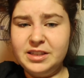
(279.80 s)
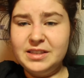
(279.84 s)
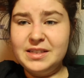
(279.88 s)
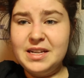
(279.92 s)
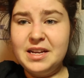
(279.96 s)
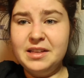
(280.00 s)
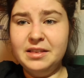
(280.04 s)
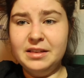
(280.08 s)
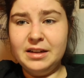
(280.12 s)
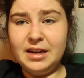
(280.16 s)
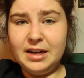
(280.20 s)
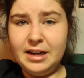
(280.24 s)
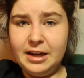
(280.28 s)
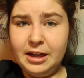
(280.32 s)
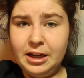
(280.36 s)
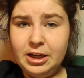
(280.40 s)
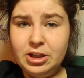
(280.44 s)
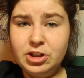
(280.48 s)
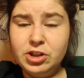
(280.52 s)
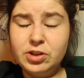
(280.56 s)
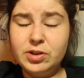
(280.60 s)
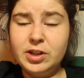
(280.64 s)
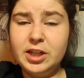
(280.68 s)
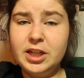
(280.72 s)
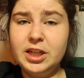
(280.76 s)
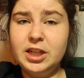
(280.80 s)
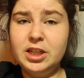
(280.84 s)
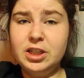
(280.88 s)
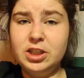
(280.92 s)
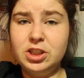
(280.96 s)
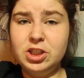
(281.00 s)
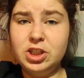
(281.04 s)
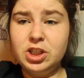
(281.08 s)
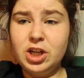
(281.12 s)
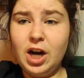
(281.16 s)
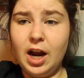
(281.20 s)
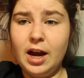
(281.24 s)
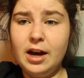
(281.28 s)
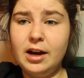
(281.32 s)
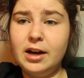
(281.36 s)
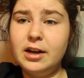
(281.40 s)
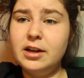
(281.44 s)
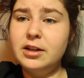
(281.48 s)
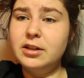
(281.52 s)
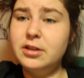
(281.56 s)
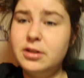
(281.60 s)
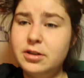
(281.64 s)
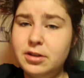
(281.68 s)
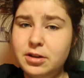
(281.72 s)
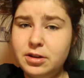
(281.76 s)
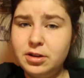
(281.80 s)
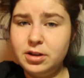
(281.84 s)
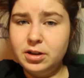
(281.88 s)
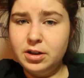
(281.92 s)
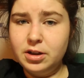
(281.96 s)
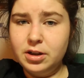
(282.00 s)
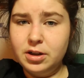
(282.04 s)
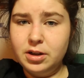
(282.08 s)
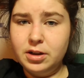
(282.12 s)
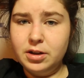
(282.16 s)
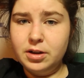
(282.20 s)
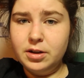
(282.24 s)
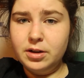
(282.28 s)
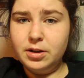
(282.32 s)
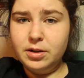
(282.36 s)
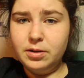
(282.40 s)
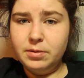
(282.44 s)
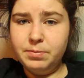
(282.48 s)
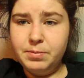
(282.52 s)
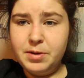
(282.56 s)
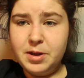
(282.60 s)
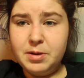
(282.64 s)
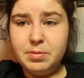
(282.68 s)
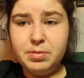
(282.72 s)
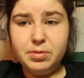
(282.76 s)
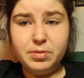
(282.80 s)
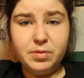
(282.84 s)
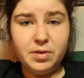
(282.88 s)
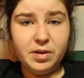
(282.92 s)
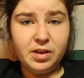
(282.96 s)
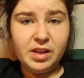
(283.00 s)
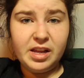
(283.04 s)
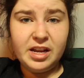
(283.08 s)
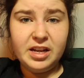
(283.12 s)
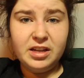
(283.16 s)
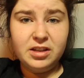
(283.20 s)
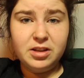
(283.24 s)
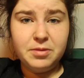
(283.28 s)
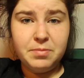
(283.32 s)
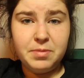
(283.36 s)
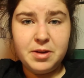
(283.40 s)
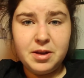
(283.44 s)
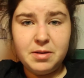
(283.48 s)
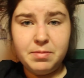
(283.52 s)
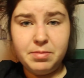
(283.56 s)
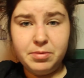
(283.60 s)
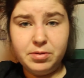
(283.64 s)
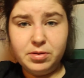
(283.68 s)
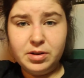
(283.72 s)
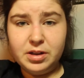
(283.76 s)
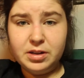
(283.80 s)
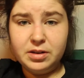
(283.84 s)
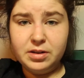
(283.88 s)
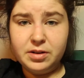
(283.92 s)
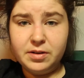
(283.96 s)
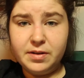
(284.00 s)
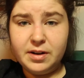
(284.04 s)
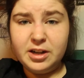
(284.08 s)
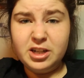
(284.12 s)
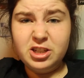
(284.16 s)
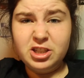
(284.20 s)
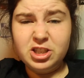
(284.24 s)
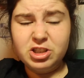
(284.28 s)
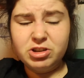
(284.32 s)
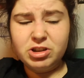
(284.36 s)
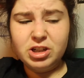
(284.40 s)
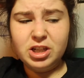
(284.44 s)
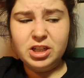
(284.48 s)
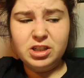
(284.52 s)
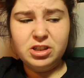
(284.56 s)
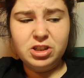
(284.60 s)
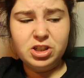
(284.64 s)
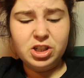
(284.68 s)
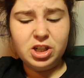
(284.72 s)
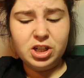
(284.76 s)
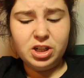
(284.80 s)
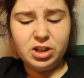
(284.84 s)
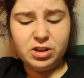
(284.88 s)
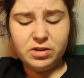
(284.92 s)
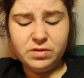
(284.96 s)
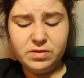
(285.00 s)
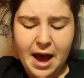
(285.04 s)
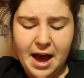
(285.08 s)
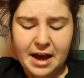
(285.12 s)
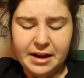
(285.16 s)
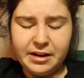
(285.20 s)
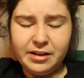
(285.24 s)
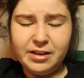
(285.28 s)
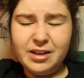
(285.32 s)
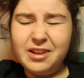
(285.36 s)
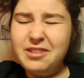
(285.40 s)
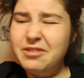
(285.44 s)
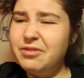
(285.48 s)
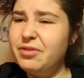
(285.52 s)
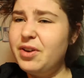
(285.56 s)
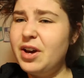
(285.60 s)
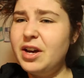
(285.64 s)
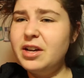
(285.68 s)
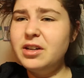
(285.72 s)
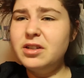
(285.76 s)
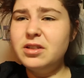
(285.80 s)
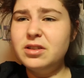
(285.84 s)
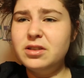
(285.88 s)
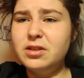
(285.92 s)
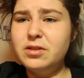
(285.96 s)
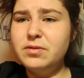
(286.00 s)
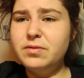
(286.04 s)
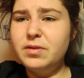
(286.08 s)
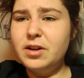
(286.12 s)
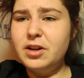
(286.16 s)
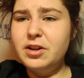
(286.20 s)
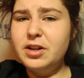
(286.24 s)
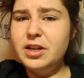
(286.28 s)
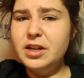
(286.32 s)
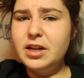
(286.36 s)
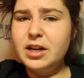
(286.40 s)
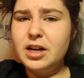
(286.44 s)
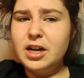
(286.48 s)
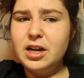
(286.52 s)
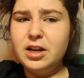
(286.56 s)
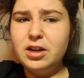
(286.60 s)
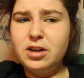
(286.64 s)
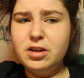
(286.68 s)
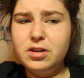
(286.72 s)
is in that age range and people relate to people in their age range, and the effects are very kind